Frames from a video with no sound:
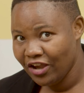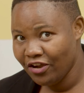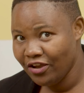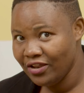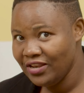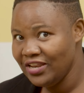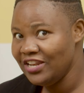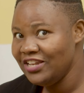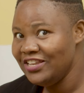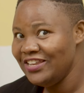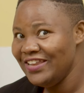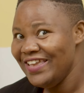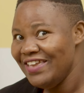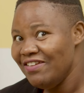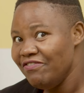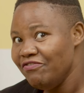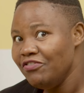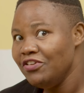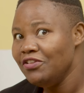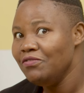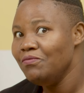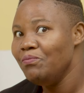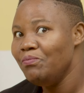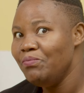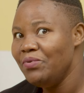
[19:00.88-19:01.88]
Could it
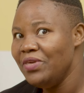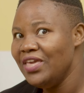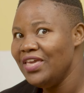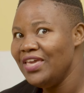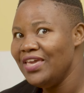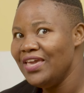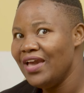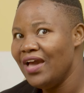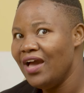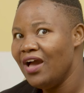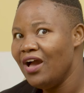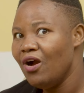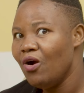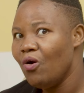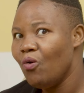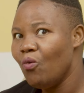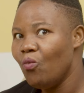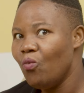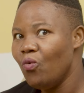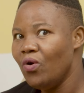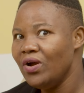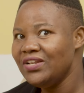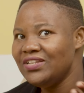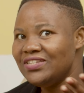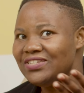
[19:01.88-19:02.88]
even be
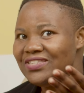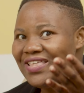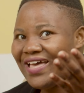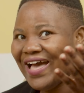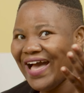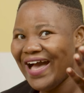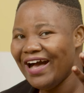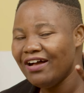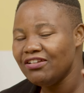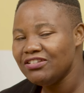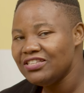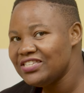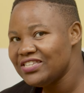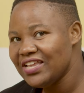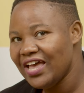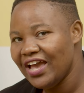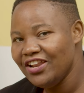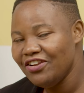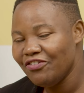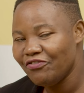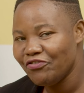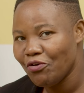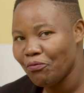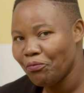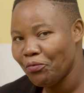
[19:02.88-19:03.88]
what the
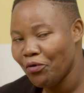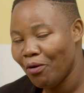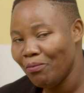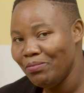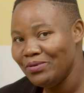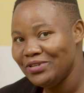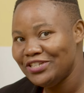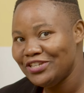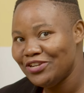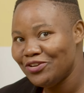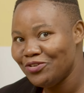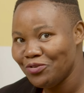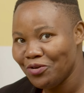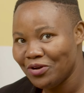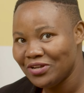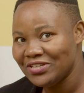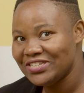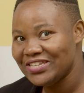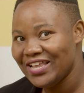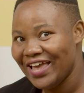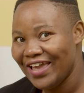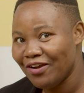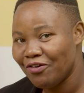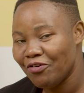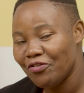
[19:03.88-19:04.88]
outside of your property looks
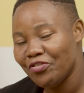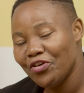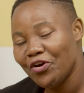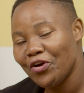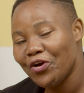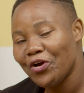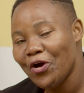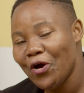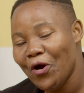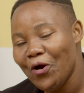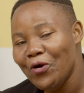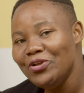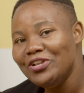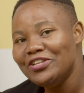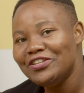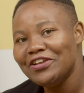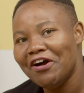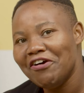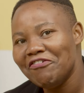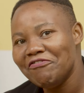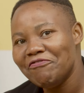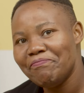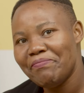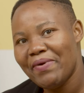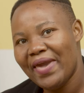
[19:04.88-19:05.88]
like or the coat
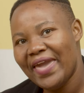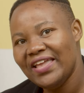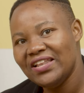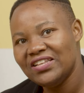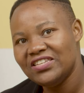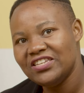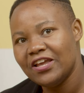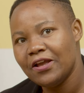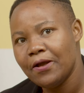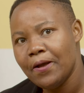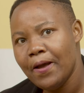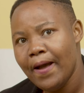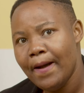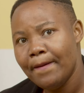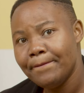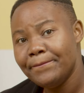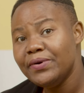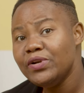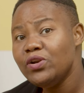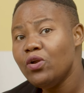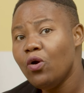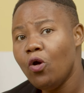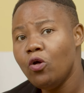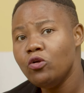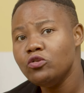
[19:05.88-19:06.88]
of painting?
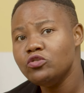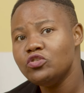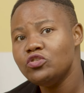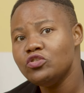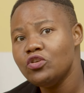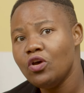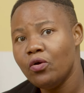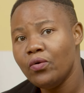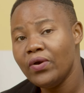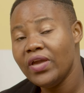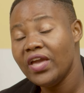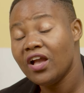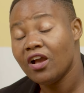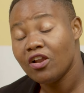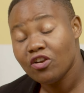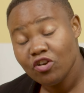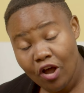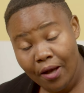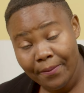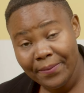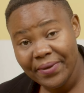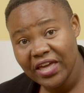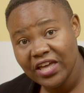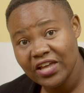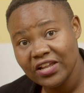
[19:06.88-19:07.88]
But also,
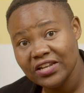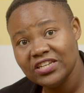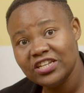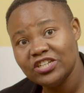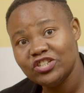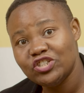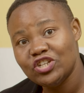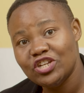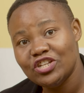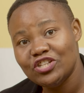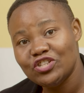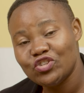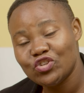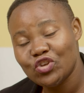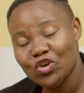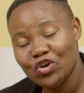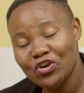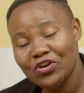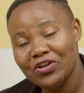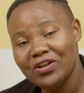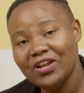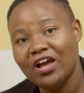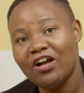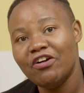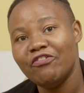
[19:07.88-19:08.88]
economic conditions
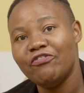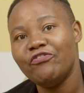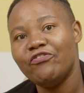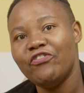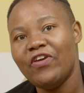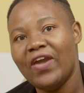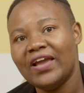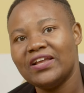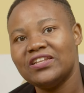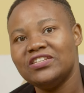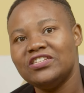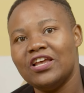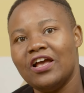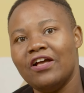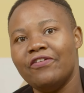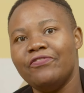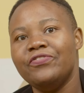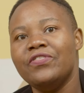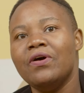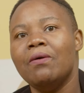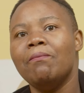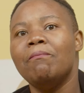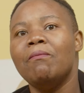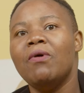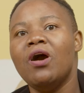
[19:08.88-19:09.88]
could affect
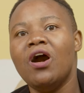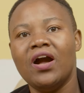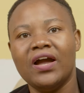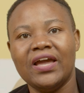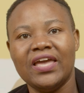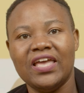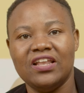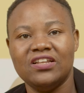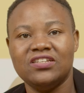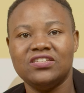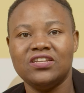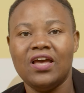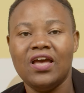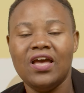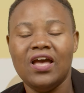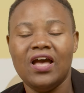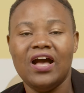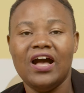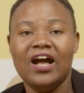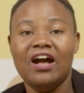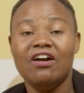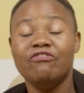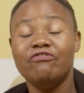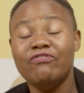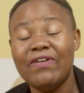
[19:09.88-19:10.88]
the market
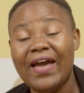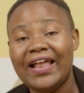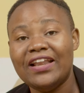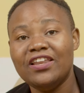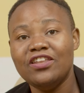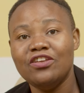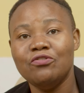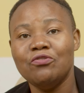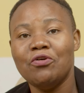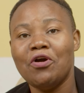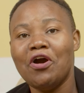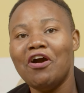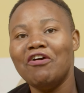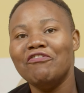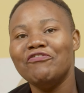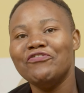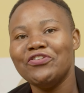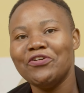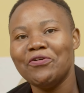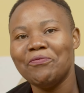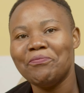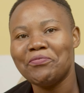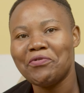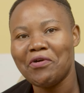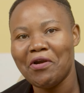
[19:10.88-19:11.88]
value of
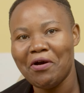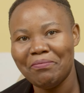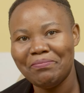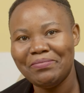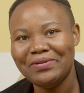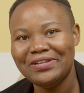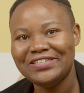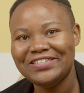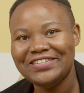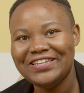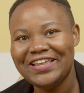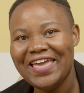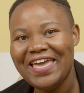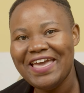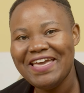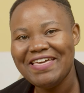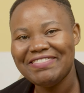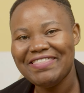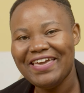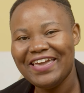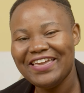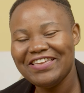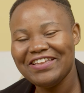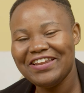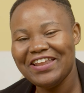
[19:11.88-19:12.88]
your property.
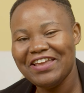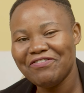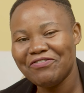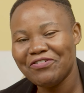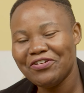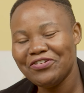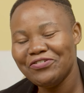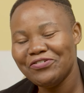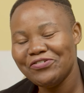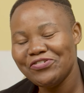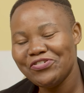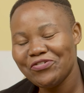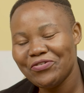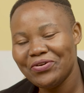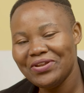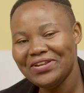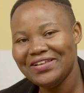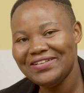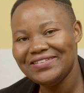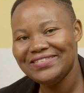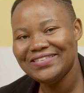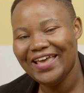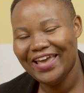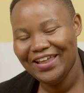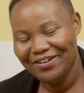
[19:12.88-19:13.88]
Thank you to everyone who joined
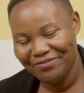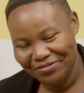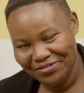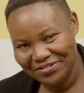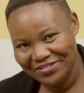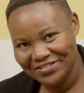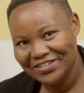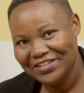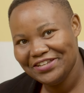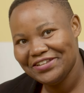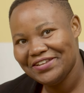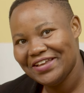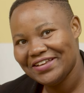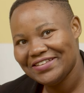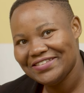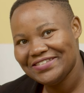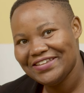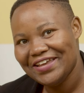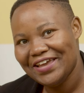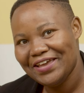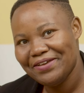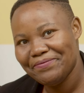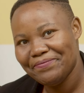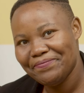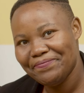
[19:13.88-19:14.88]
us, and we'll see you next
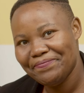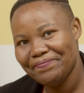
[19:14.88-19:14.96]
time.